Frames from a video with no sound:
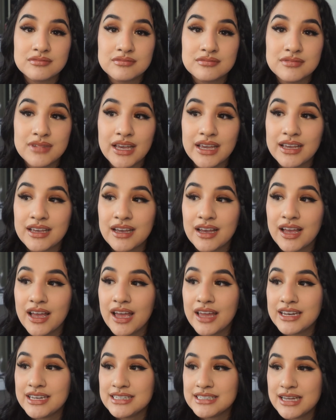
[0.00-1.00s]
Like
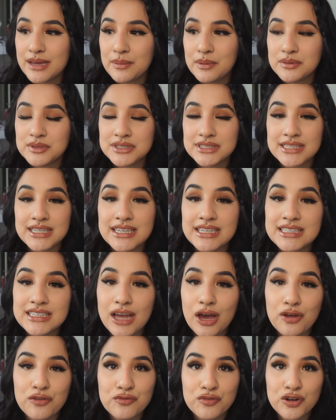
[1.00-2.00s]
anytime I was sitting
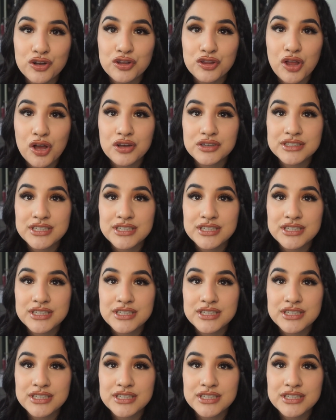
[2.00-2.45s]
down for a long